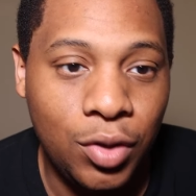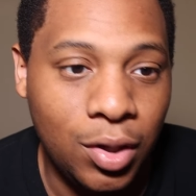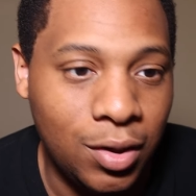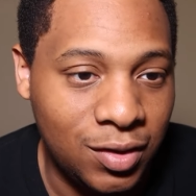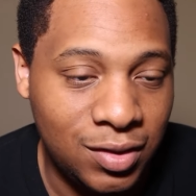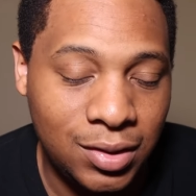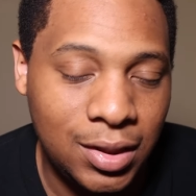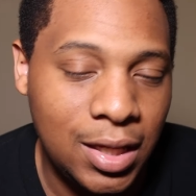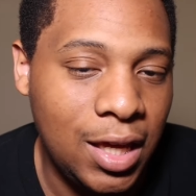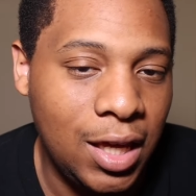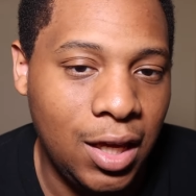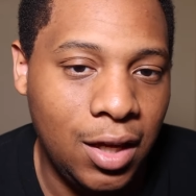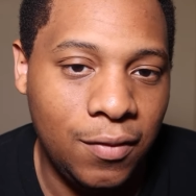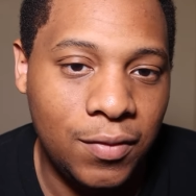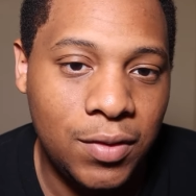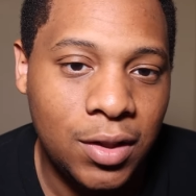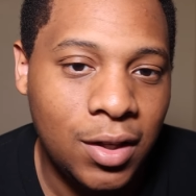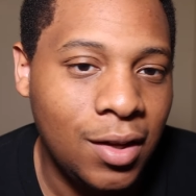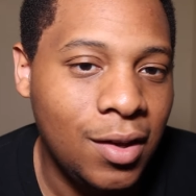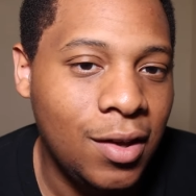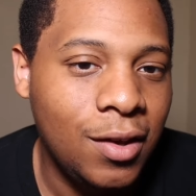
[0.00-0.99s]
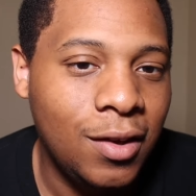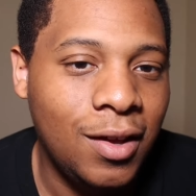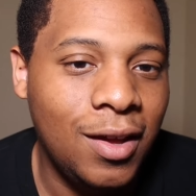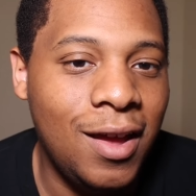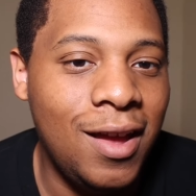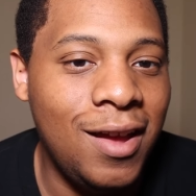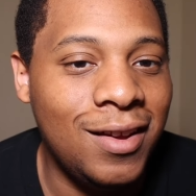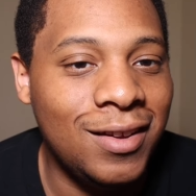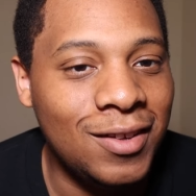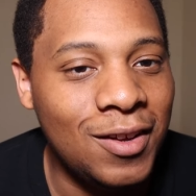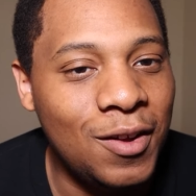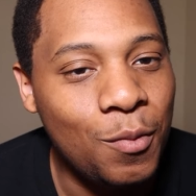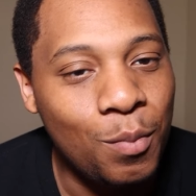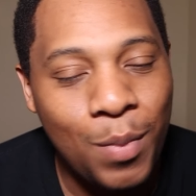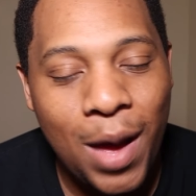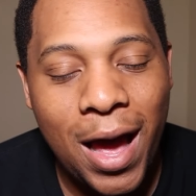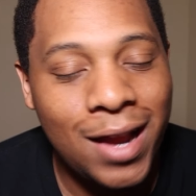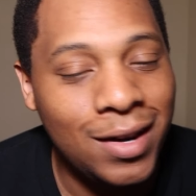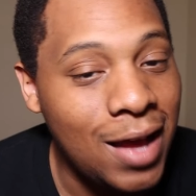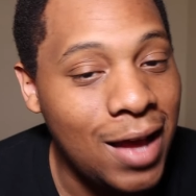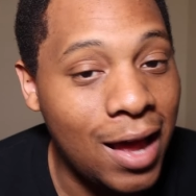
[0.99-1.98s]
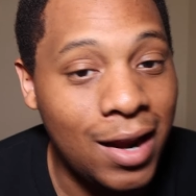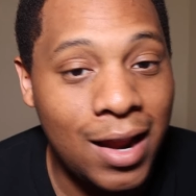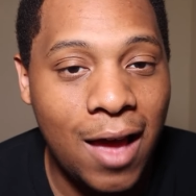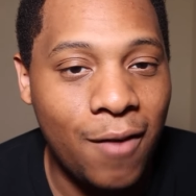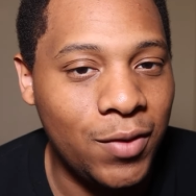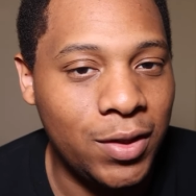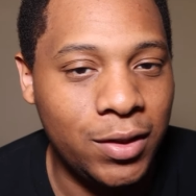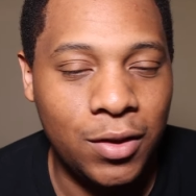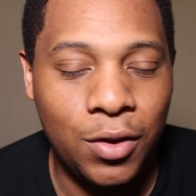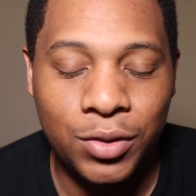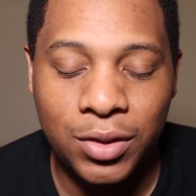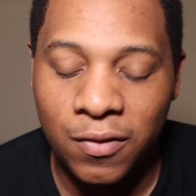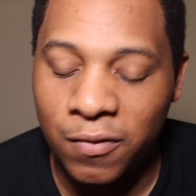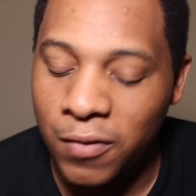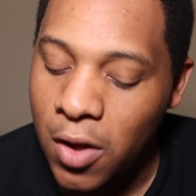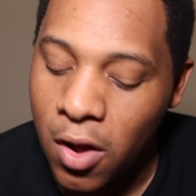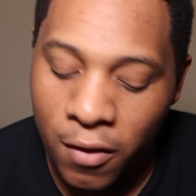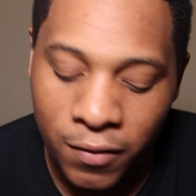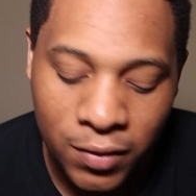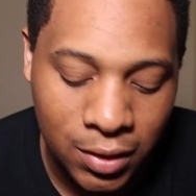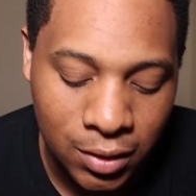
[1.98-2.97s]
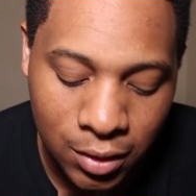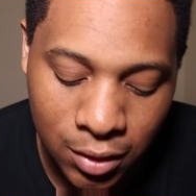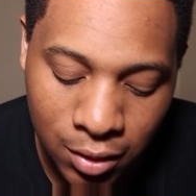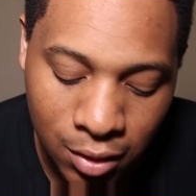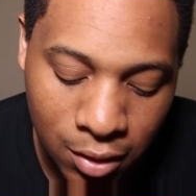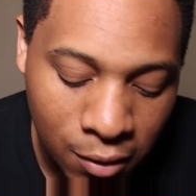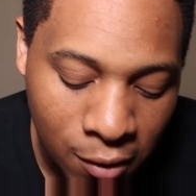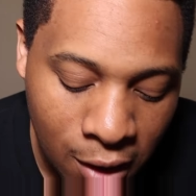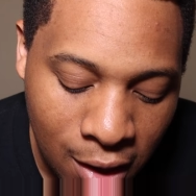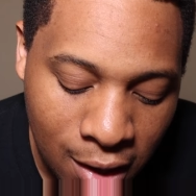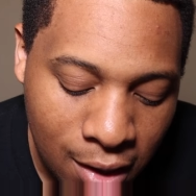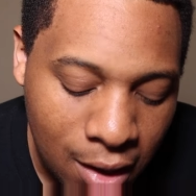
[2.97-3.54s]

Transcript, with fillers: You could have saved by not having those involved in here.